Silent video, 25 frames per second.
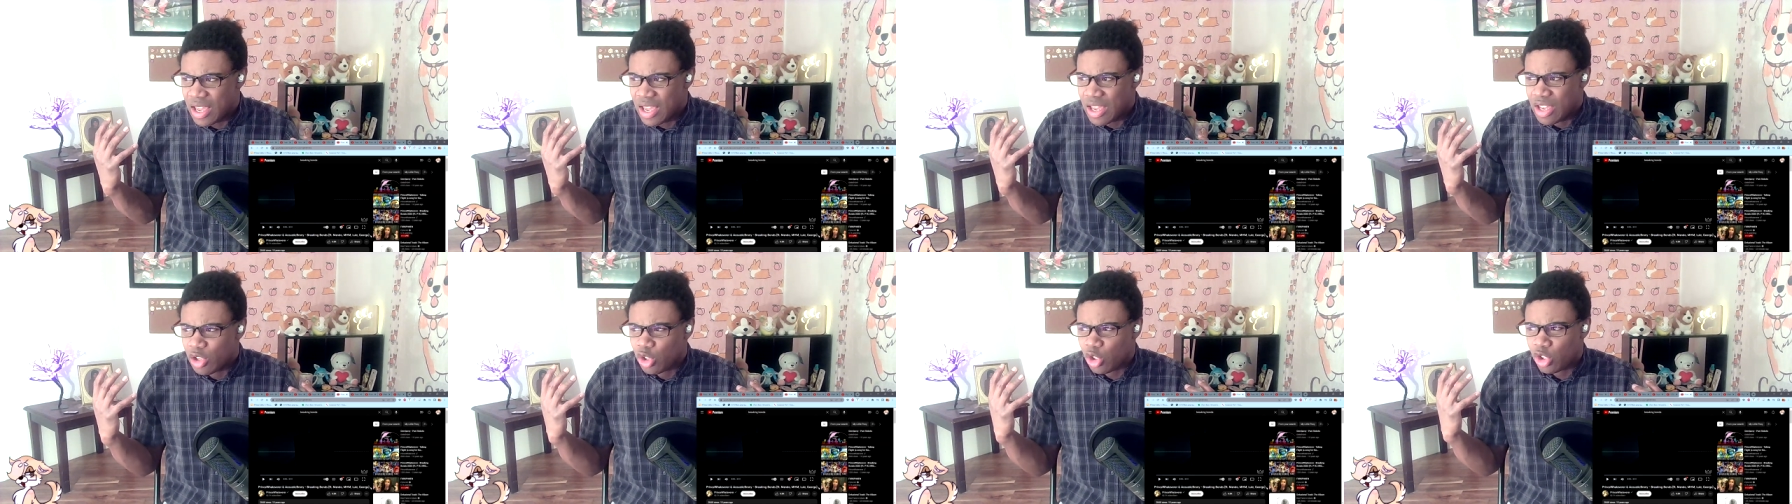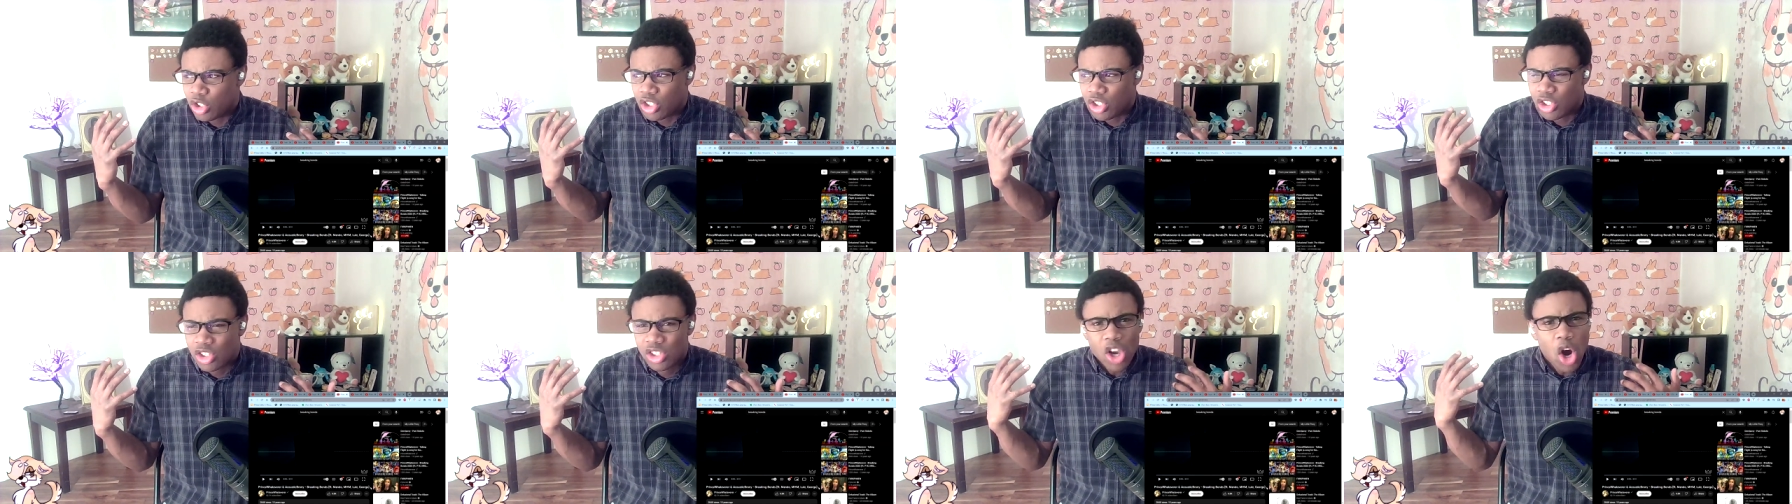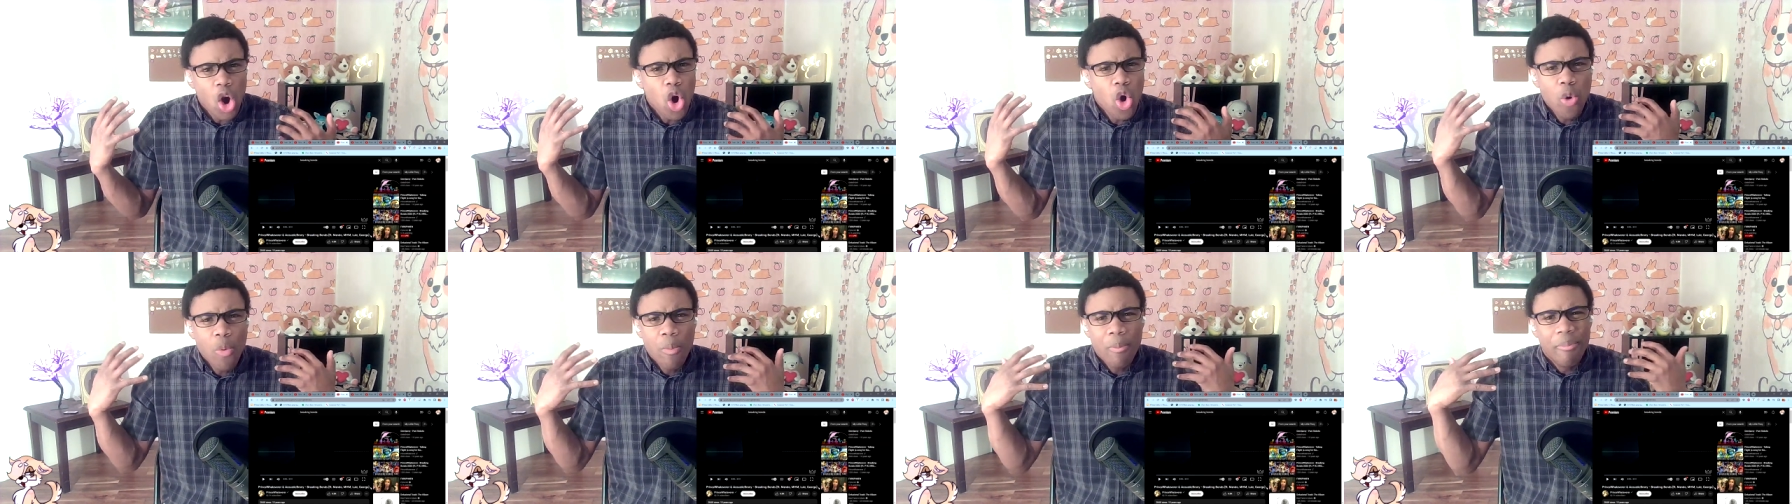
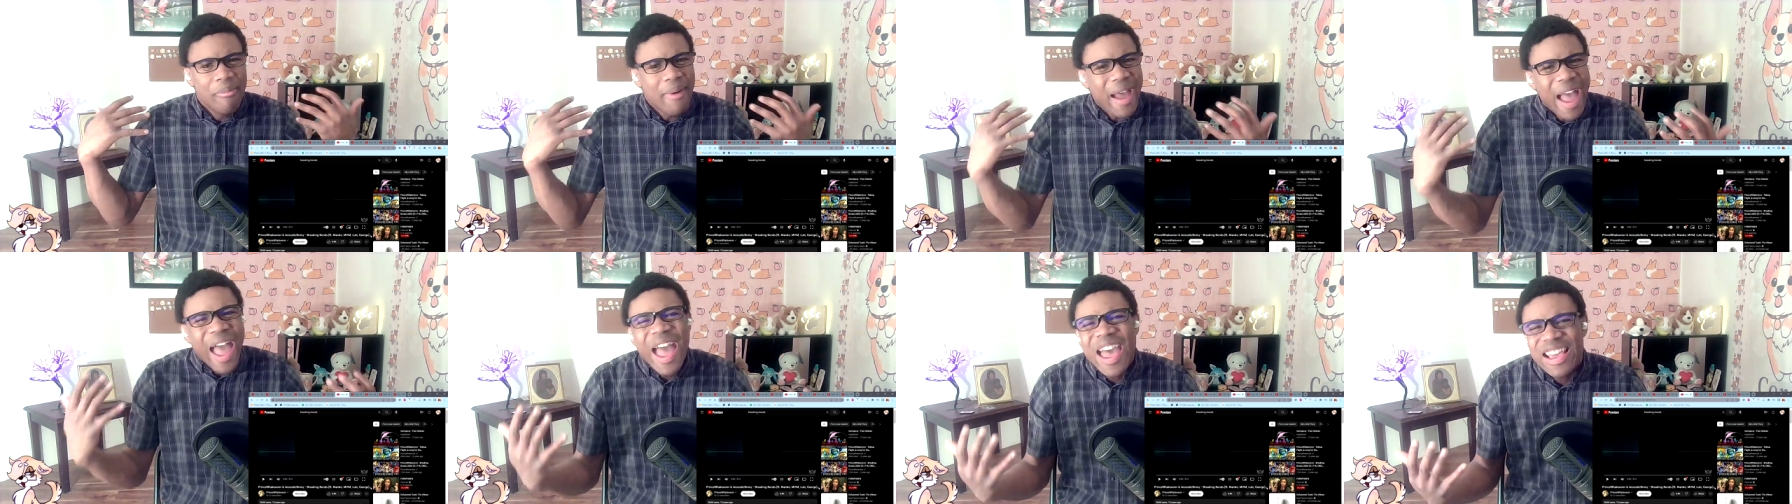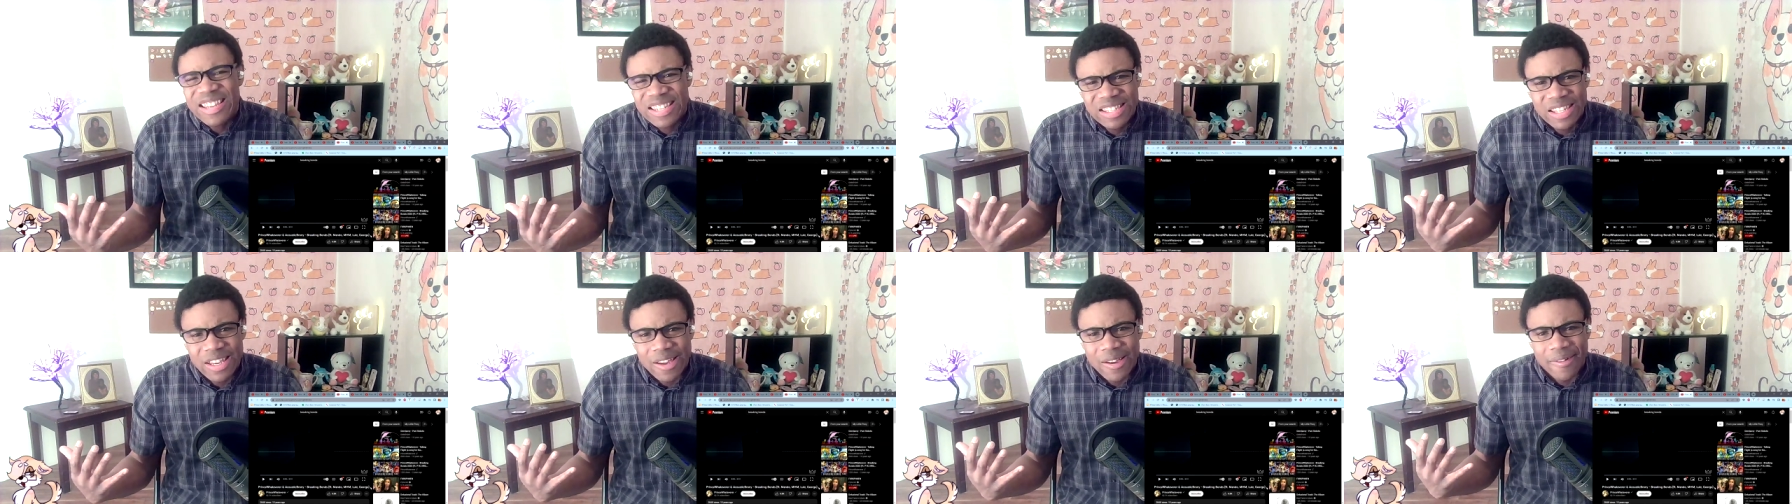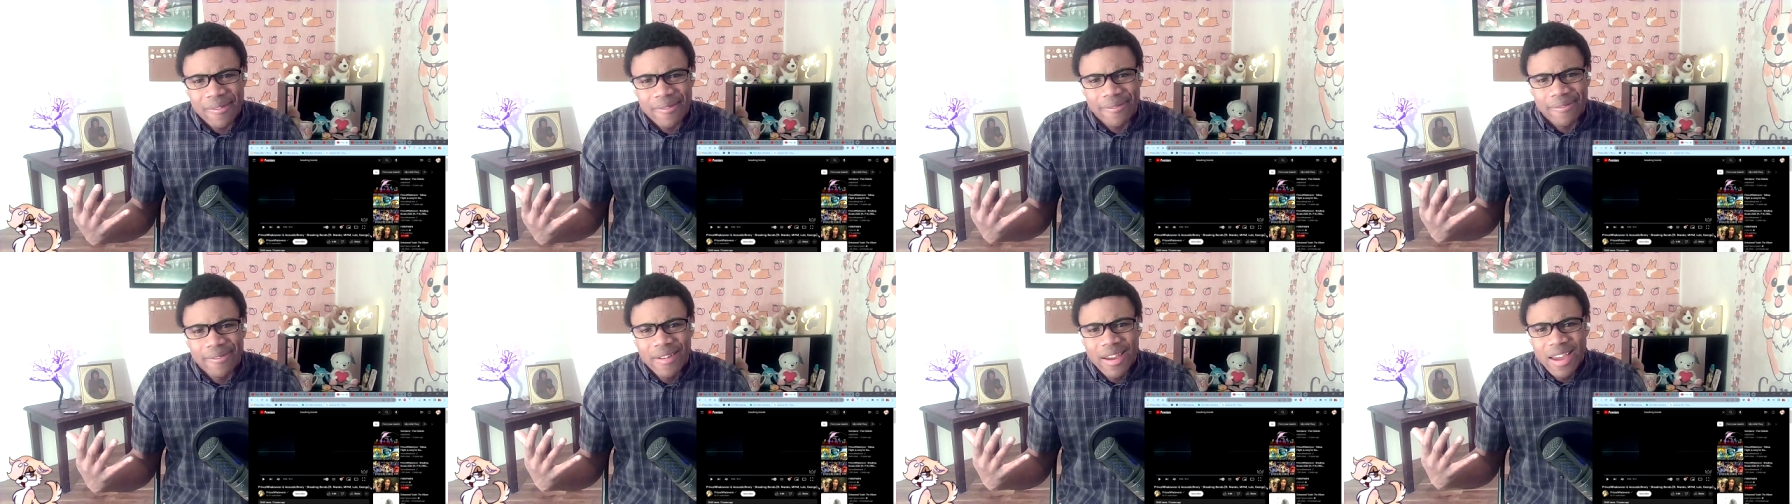so
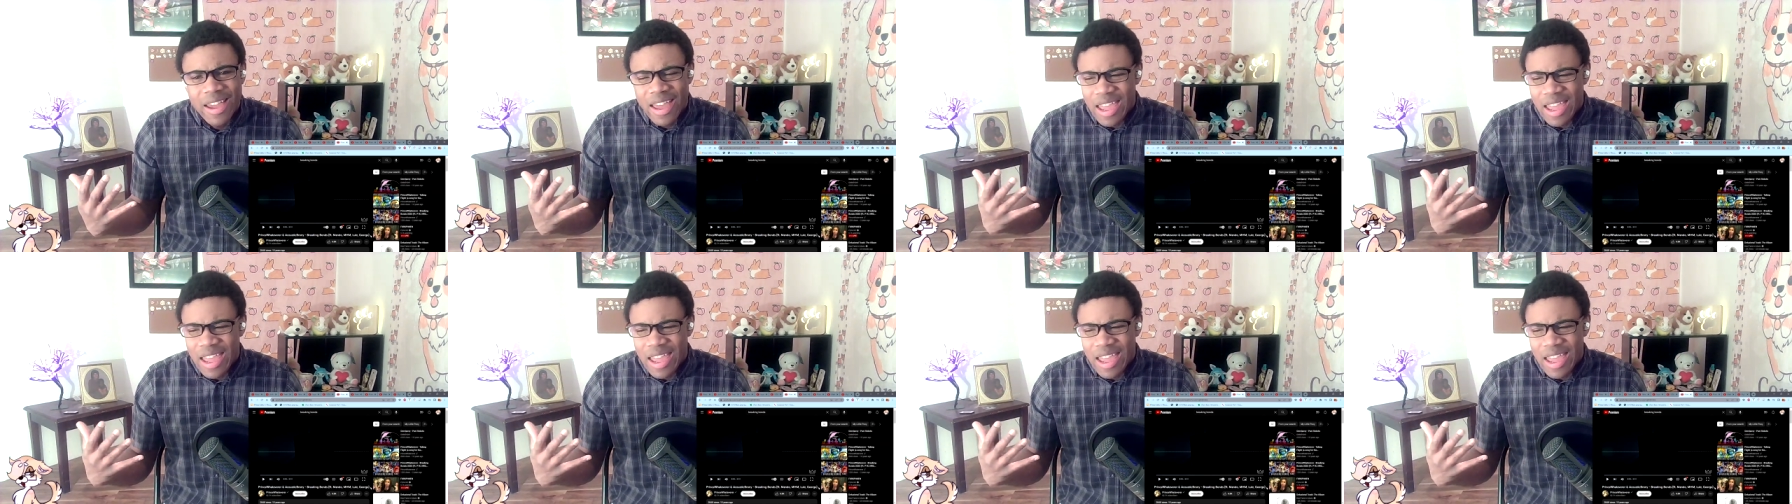massive,